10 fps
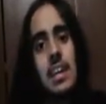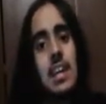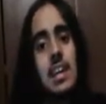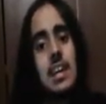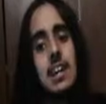
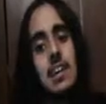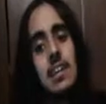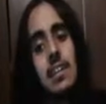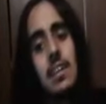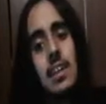
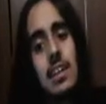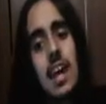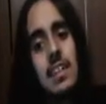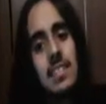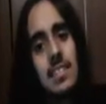And
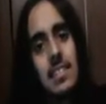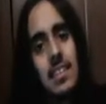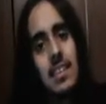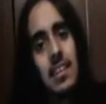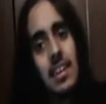yes,
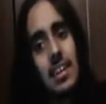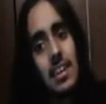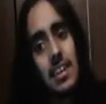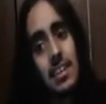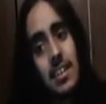
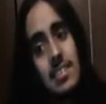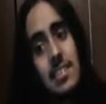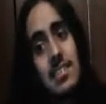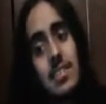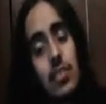this
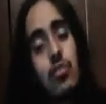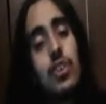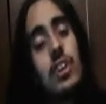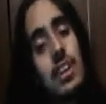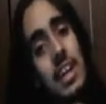is
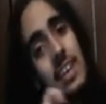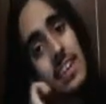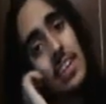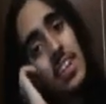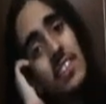yes, I
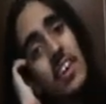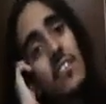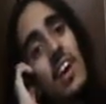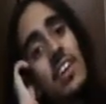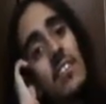know you'd be like,
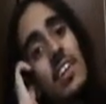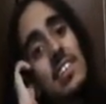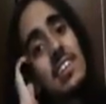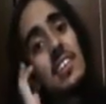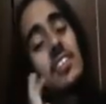why? What does
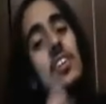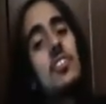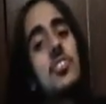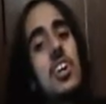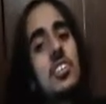this have to do with
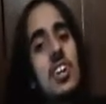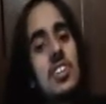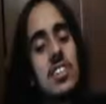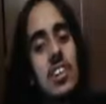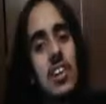Drake and Josh?
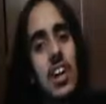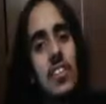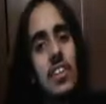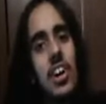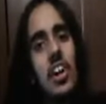They go
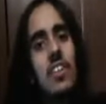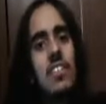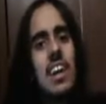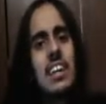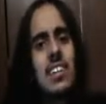Hollywood.
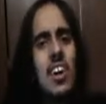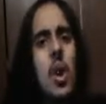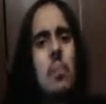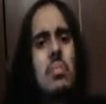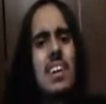
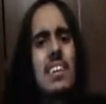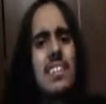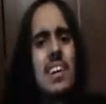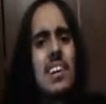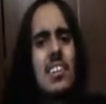Oh, please,
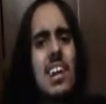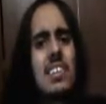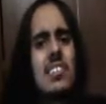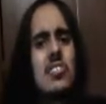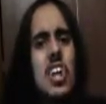like, unlike
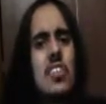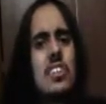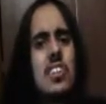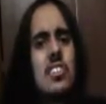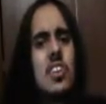this
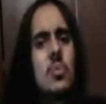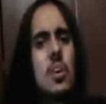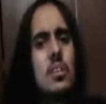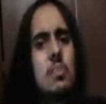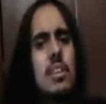generation doesn't know
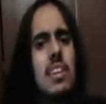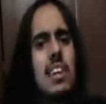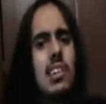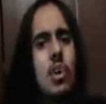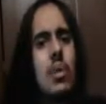nothing about
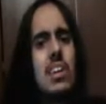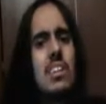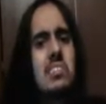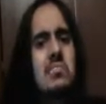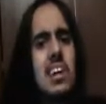Nickelodeon
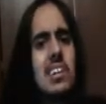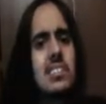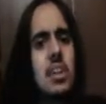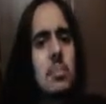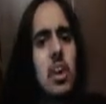these days.
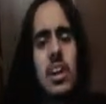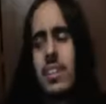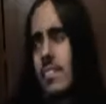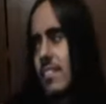Come on.